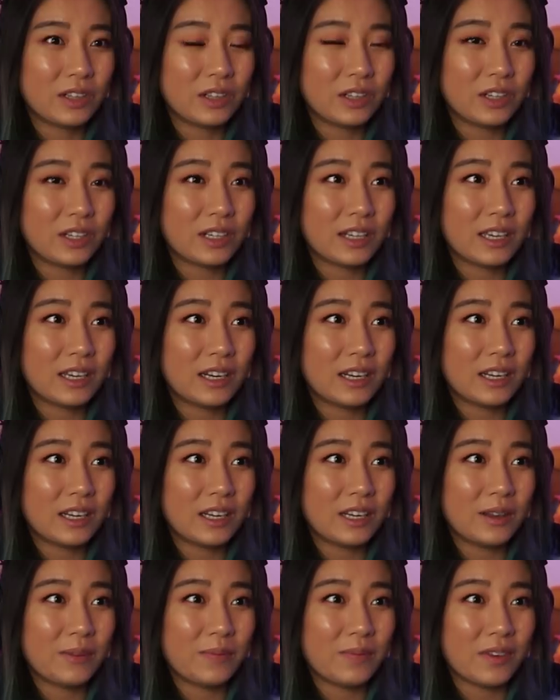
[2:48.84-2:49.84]
Look at
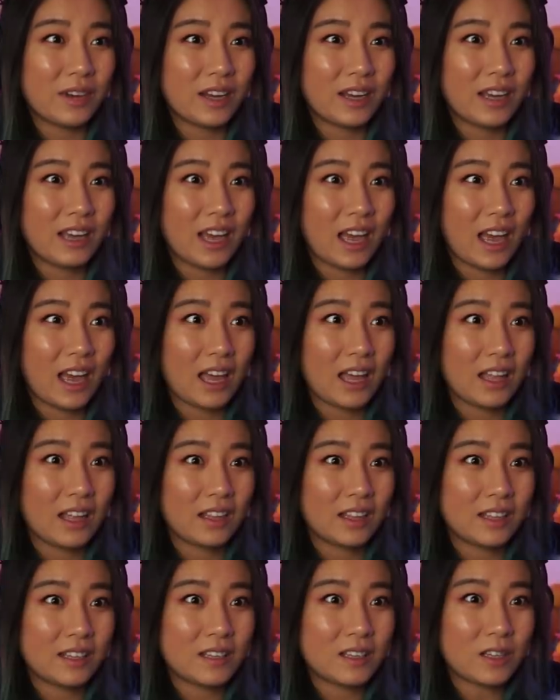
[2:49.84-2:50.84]
him.
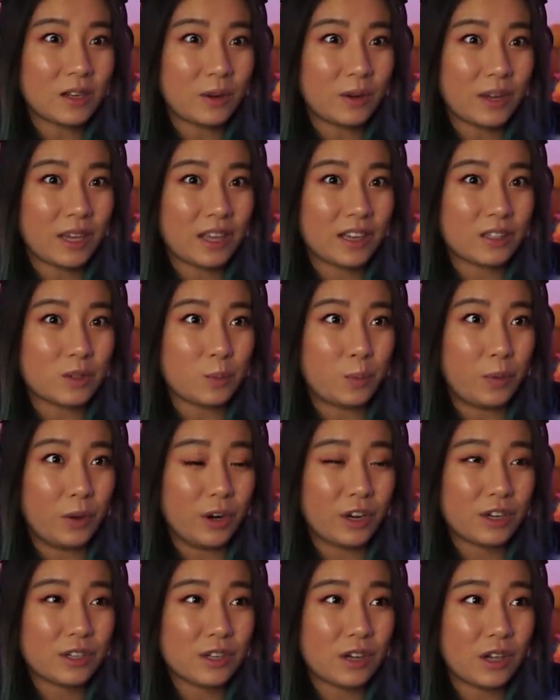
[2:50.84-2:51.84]
This is he has
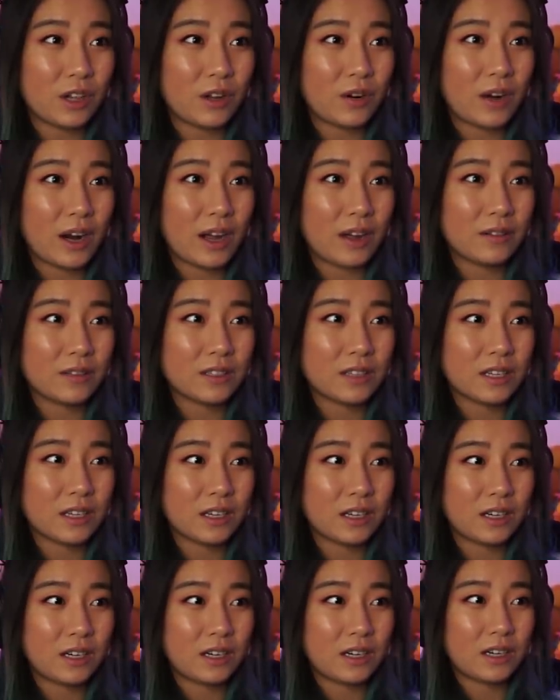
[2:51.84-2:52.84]
books all around
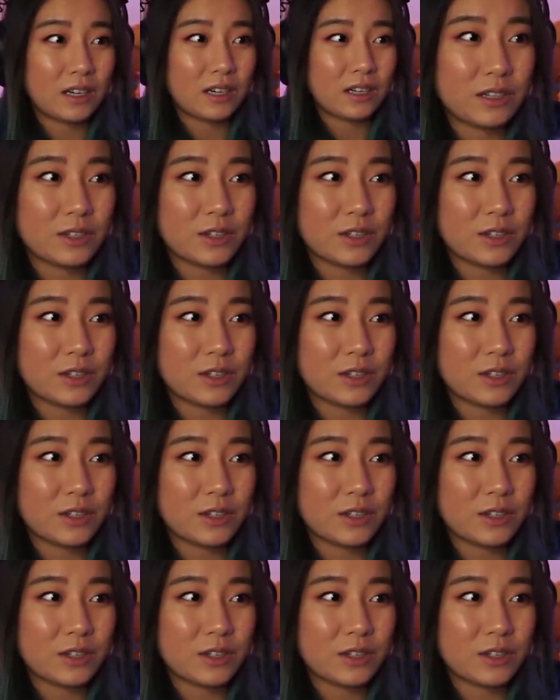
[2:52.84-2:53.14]
here.